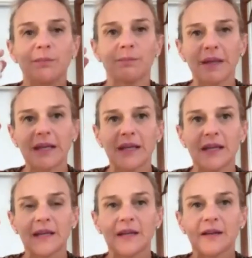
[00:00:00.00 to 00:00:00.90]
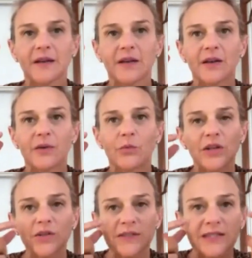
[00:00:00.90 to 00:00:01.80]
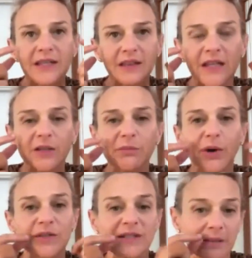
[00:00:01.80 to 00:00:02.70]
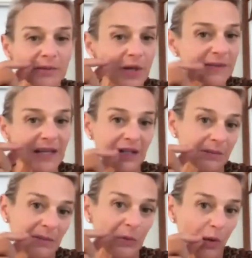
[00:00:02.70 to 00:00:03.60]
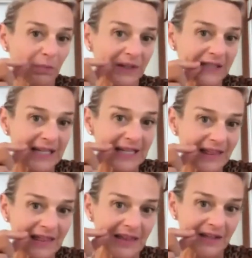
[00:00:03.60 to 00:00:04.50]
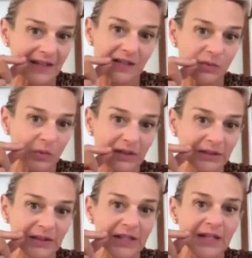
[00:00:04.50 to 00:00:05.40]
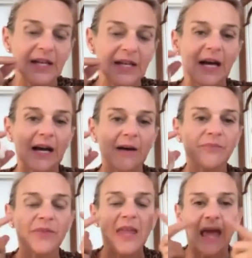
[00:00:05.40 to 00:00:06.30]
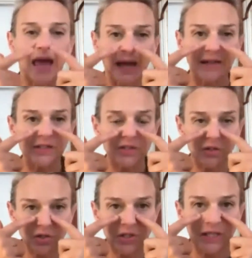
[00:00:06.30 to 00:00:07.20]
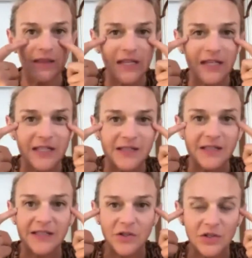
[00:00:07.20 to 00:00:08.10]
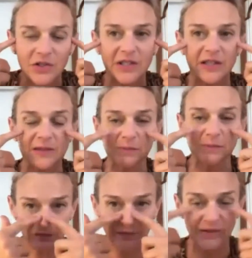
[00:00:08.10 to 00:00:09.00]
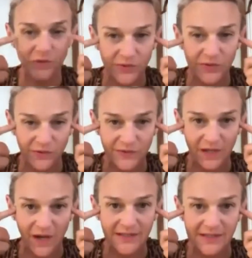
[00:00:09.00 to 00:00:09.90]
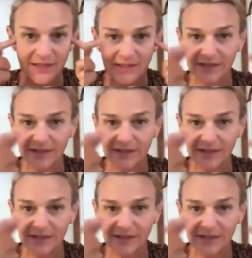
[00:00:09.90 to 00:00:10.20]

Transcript: be when you see a thickened bone, sometimes that can mean wobbly teeth as well. Um, and it's usually these it's usually these big frontal sort of sinuses